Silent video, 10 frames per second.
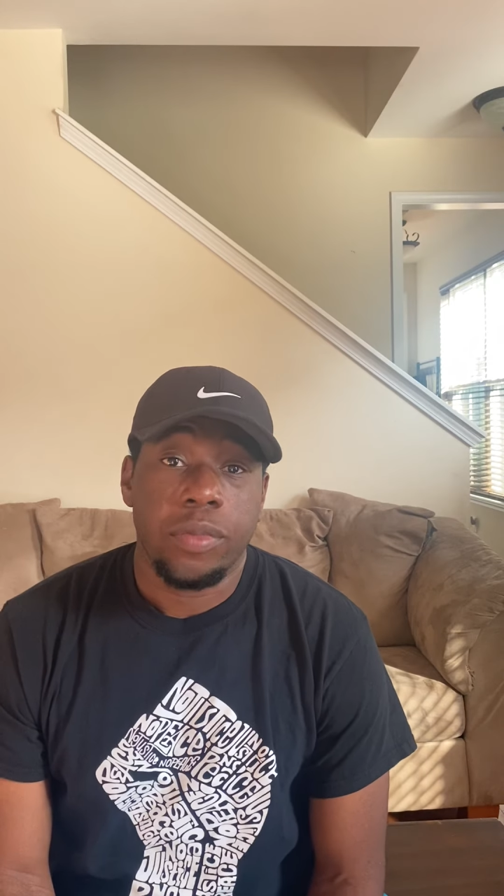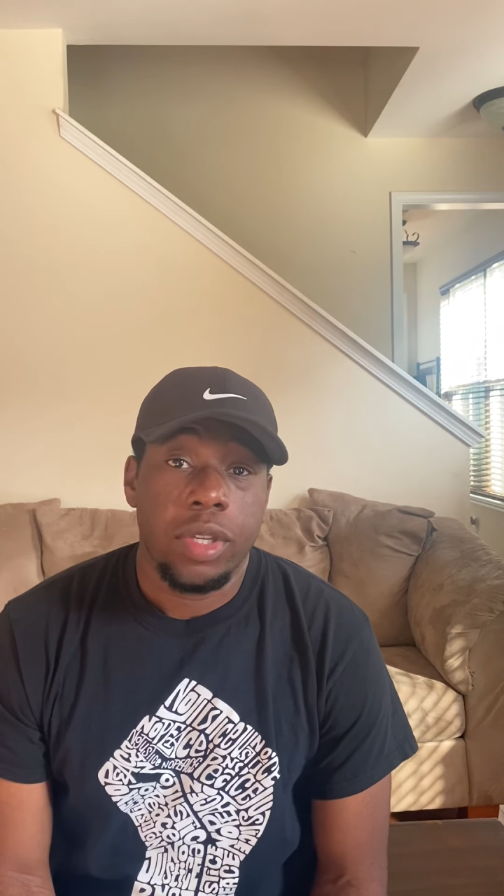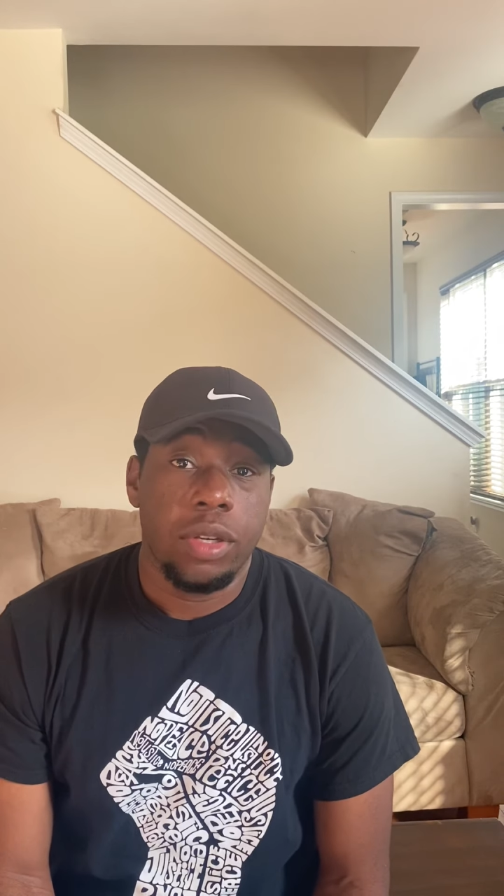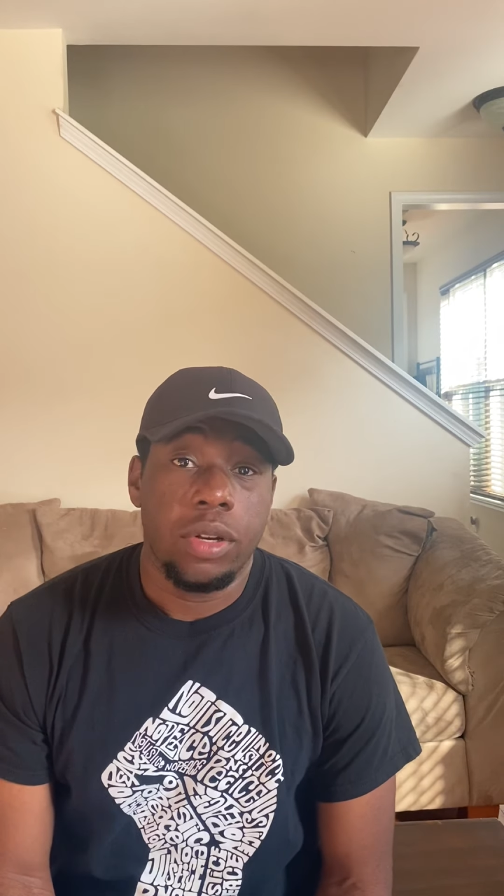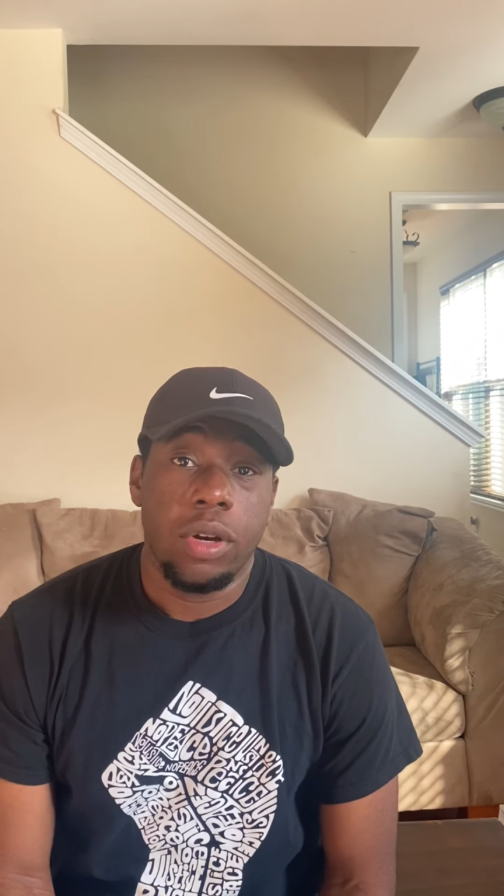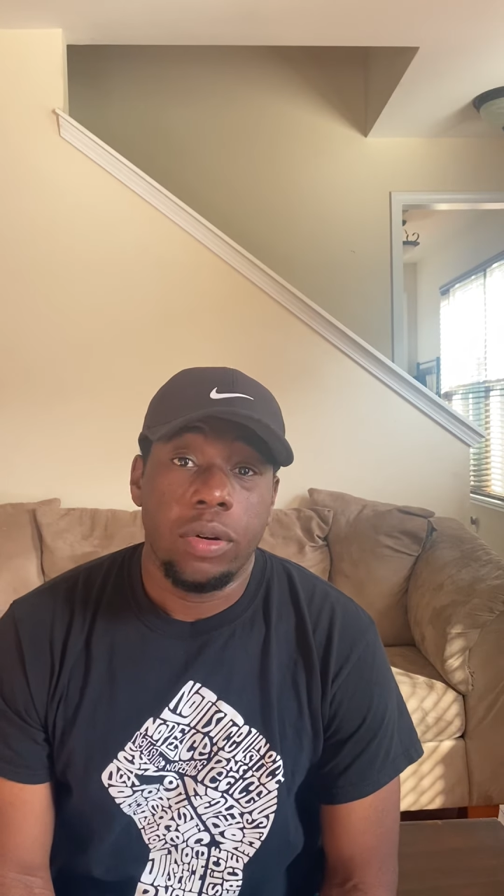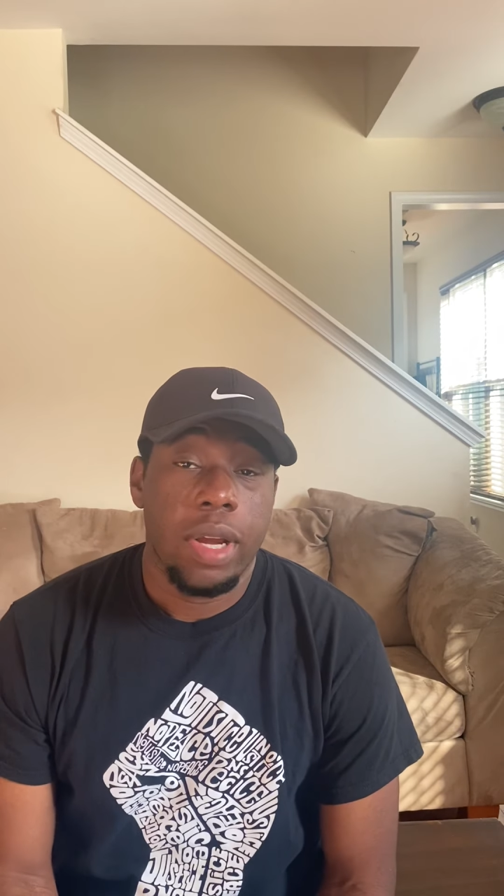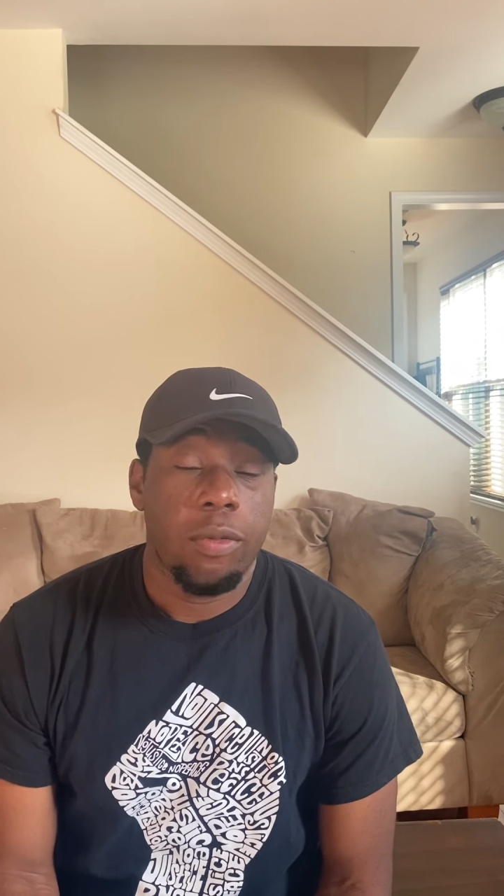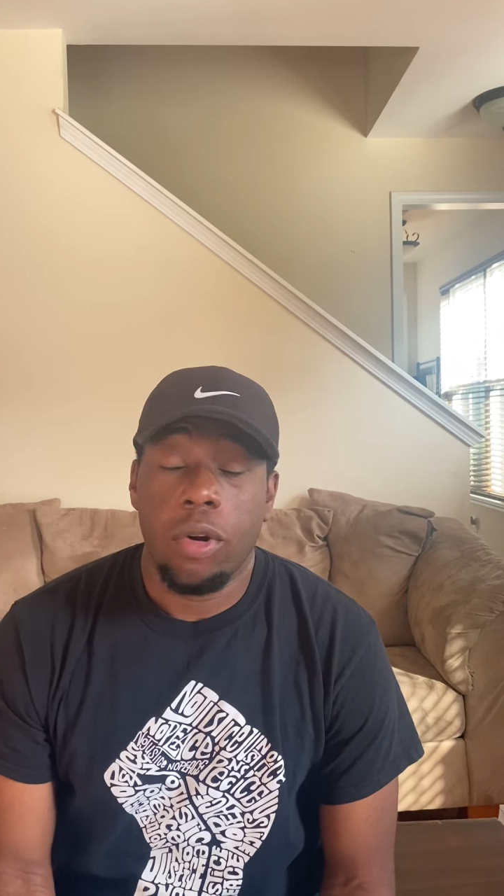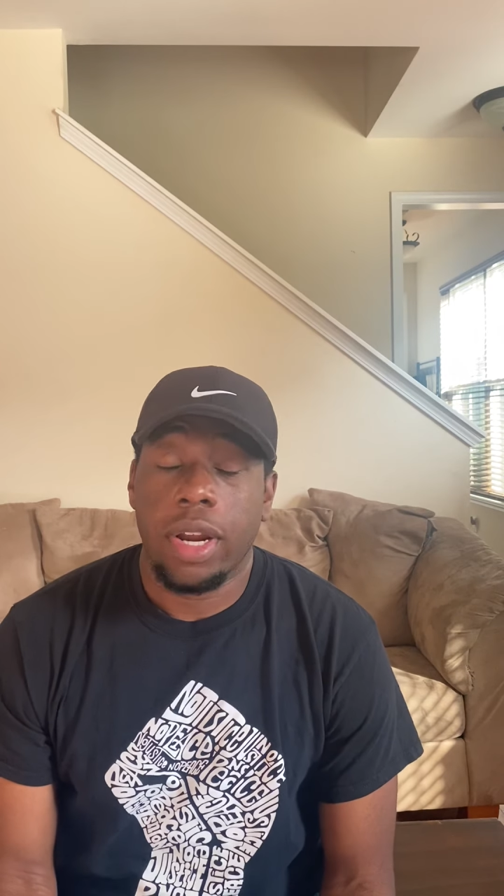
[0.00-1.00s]
you know,
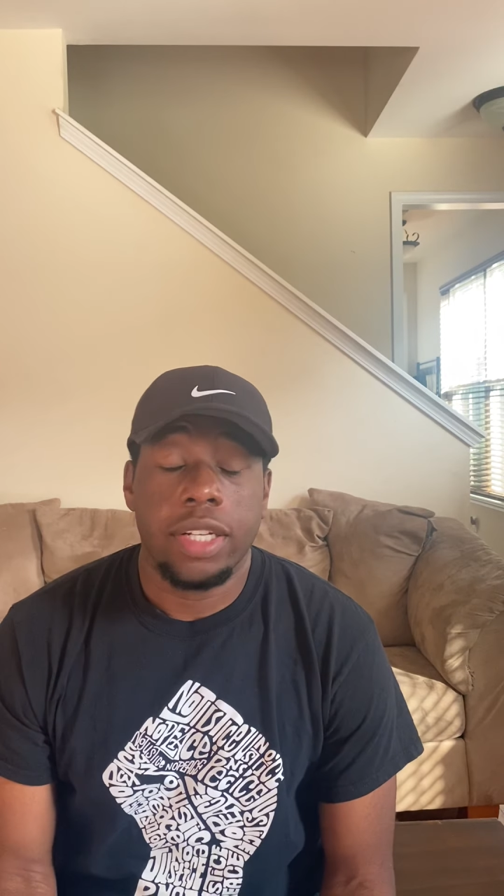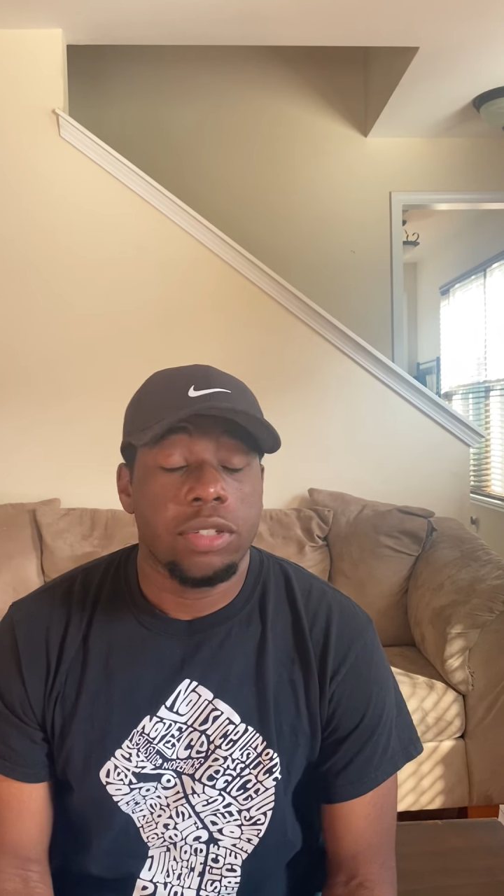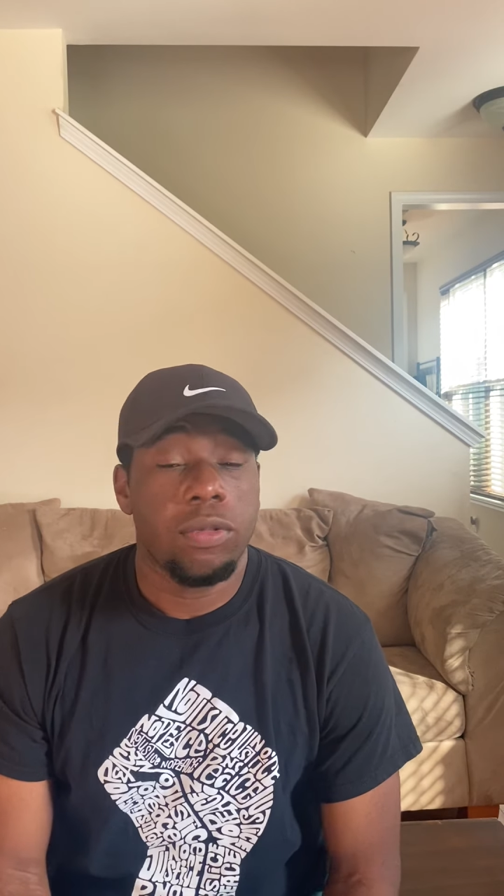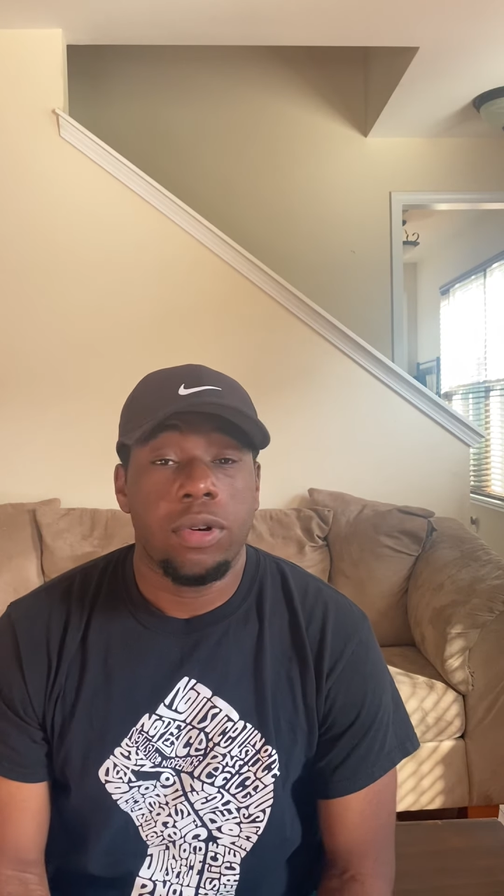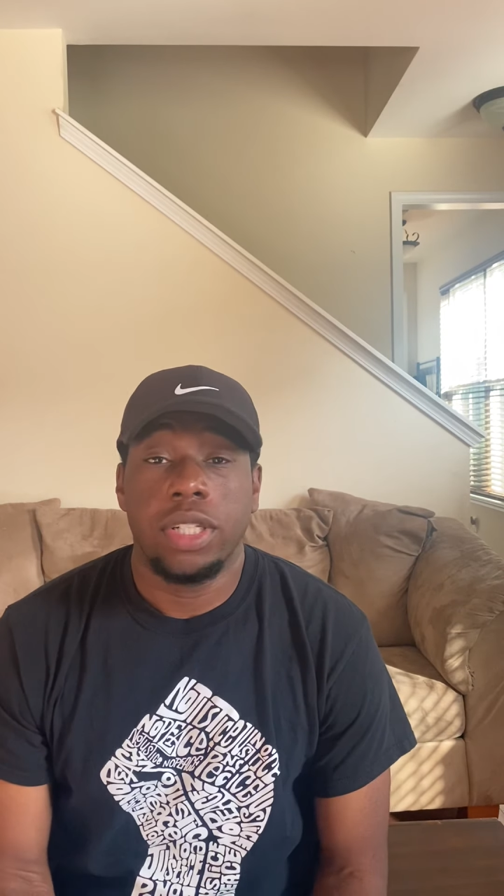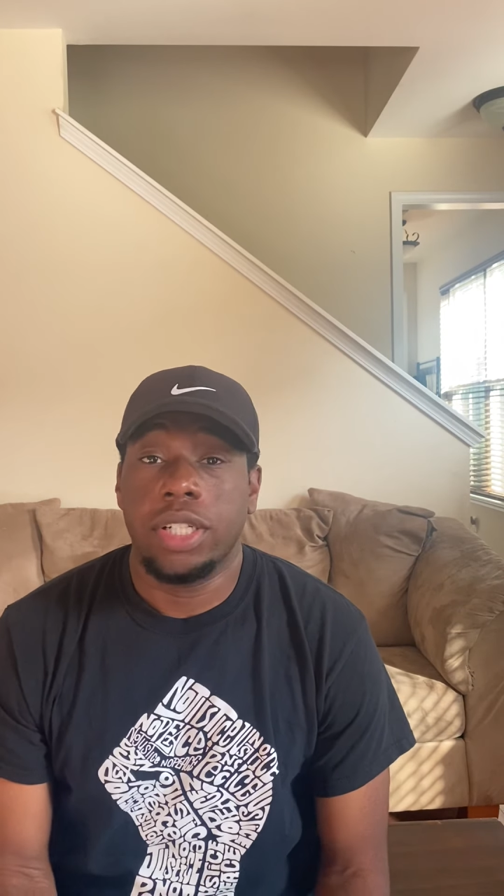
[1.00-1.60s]
and working towards